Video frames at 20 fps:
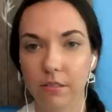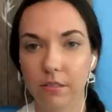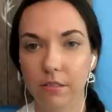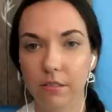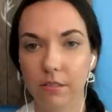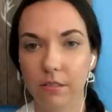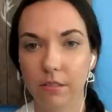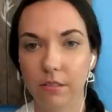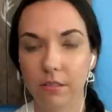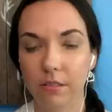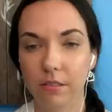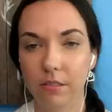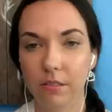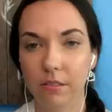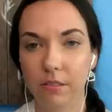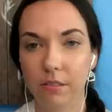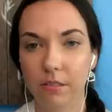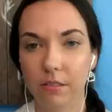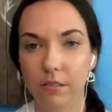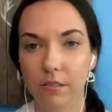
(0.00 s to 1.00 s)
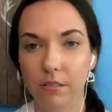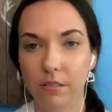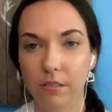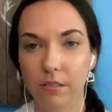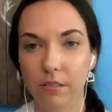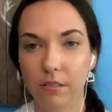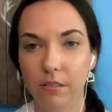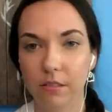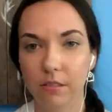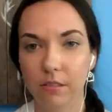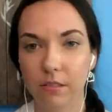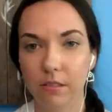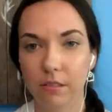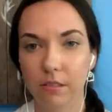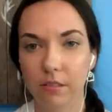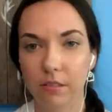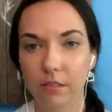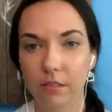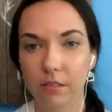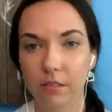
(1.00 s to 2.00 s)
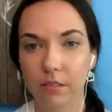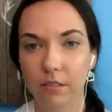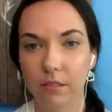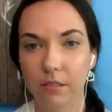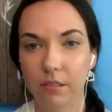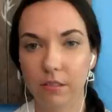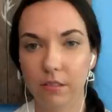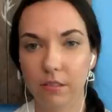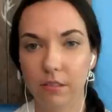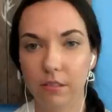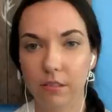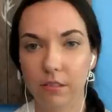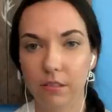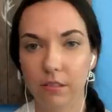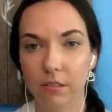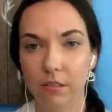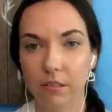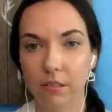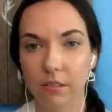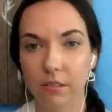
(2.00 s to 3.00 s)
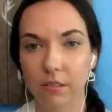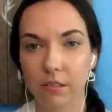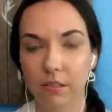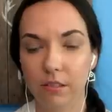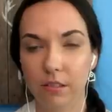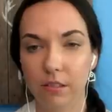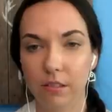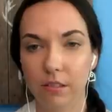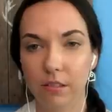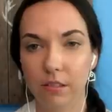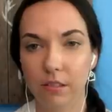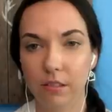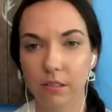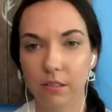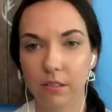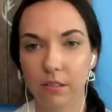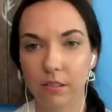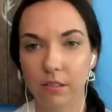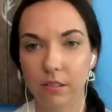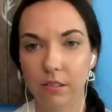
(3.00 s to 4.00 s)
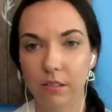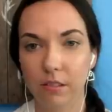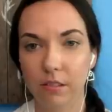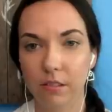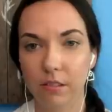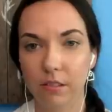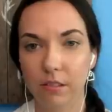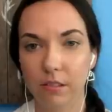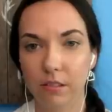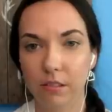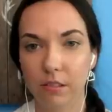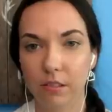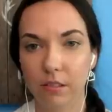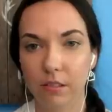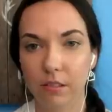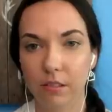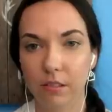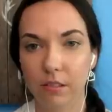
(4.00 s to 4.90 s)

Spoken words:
This person isn't speaking.